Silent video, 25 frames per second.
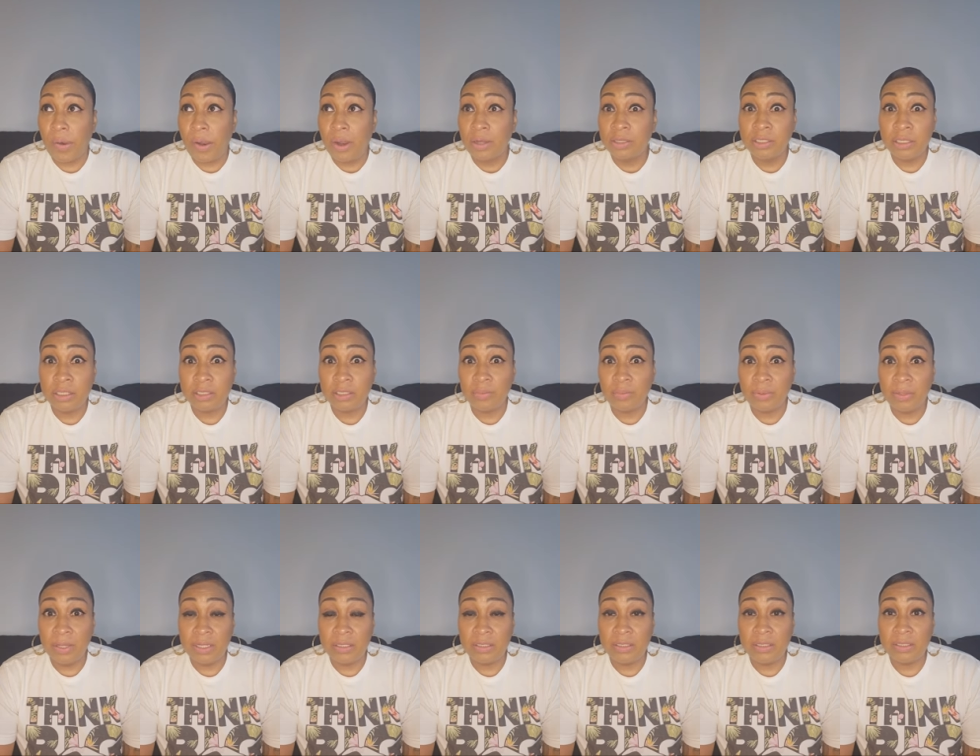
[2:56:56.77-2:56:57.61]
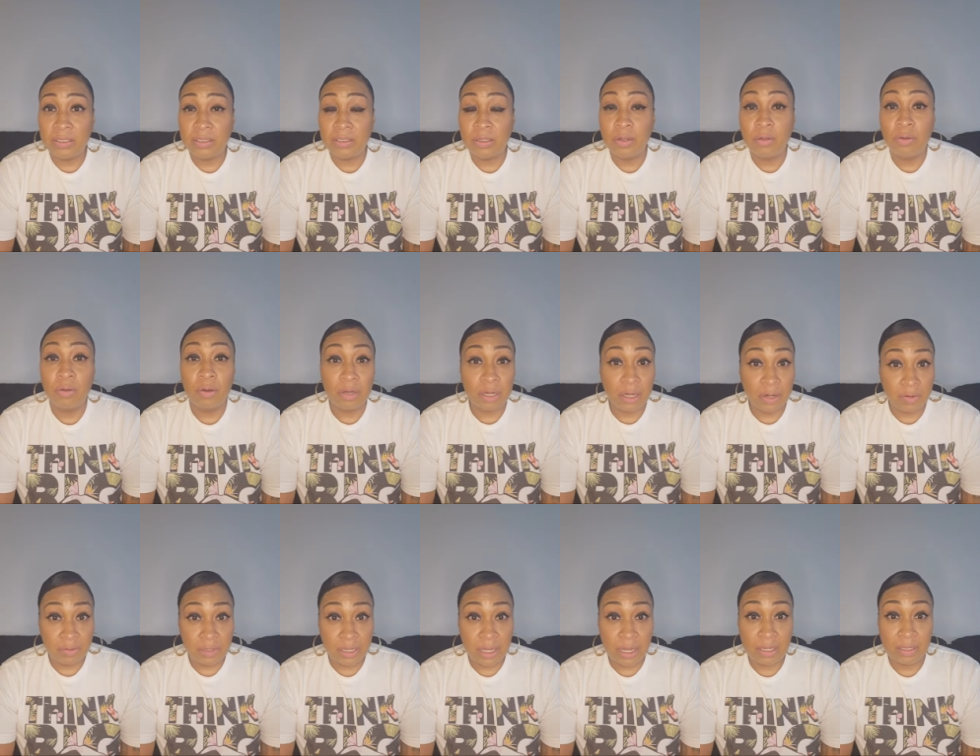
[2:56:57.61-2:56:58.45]
These are places, North
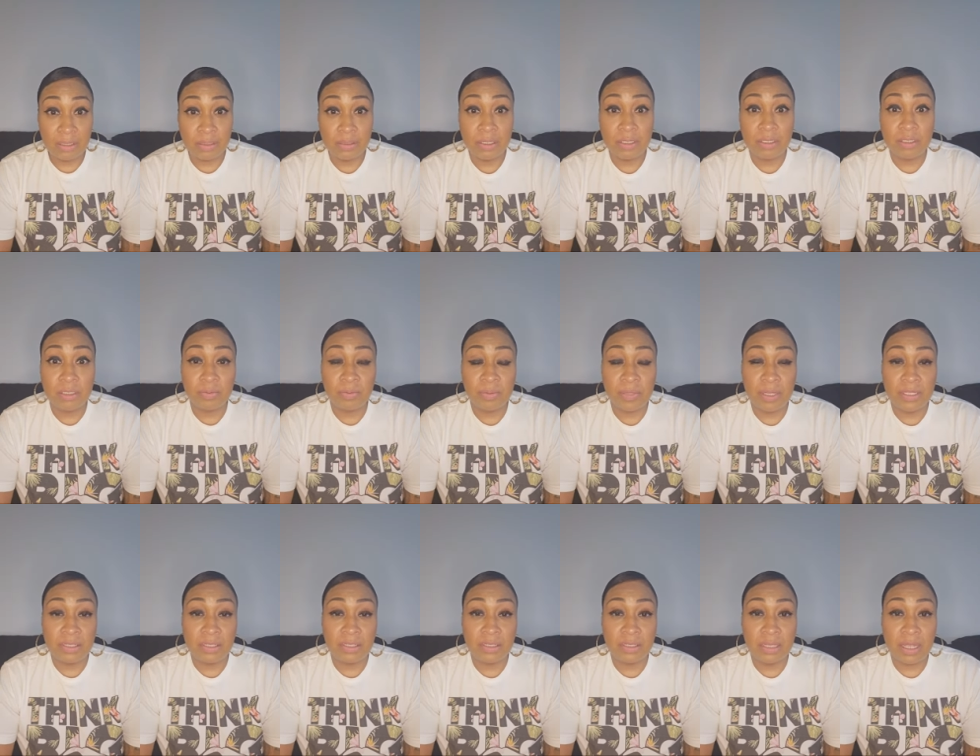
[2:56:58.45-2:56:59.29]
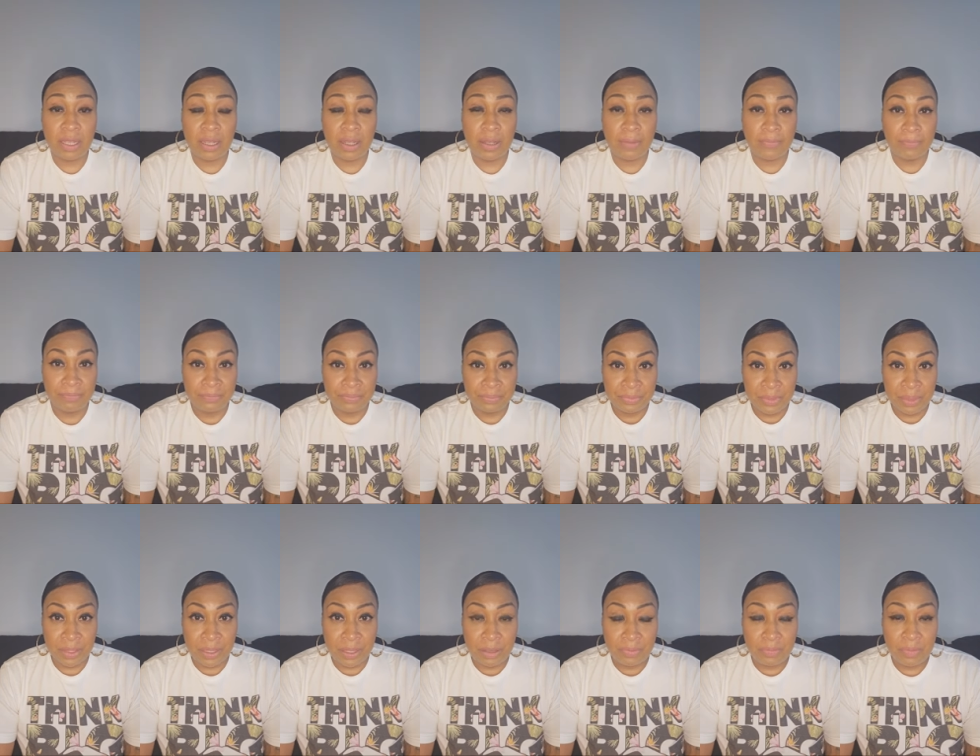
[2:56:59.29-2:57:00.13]
Carolina, these are places that
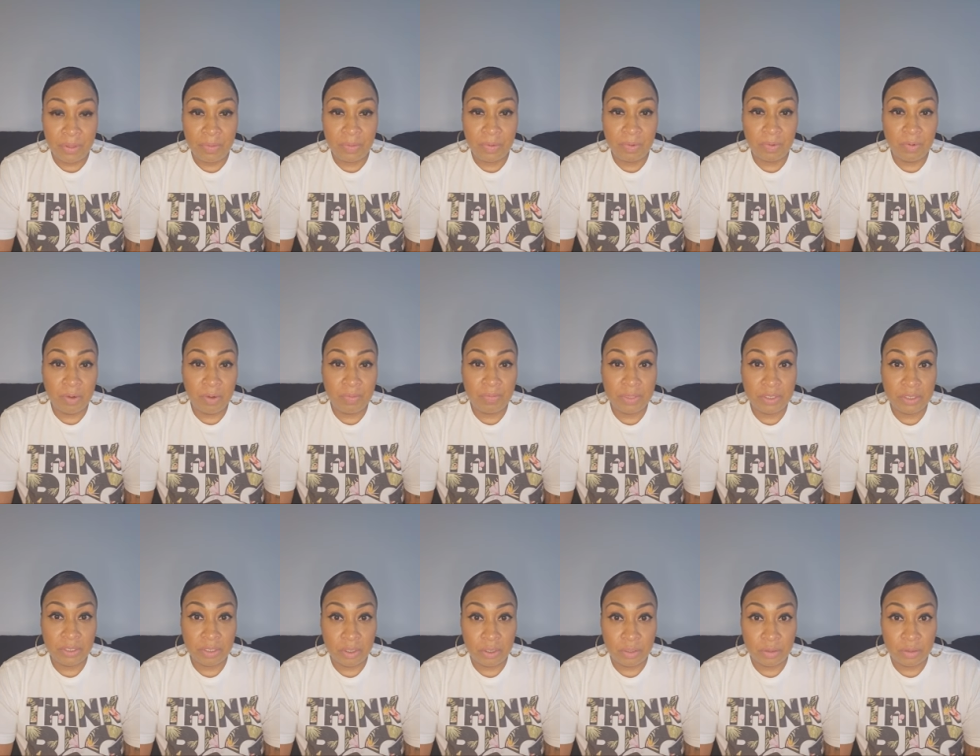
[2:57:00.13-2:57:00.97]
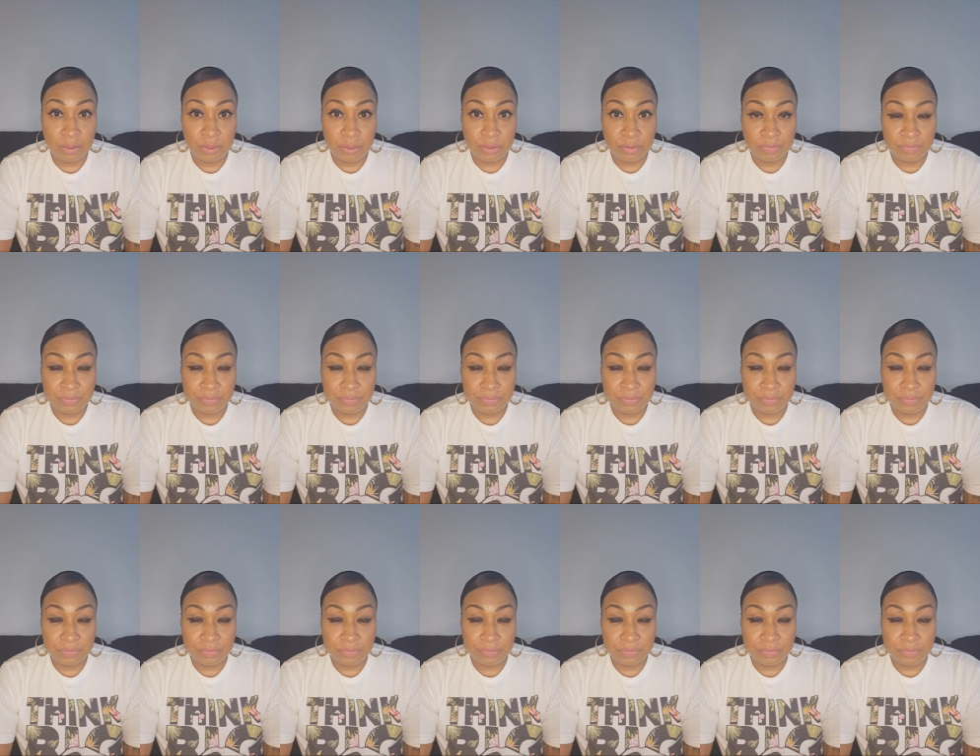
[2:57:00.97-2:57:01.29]
people want me to go to.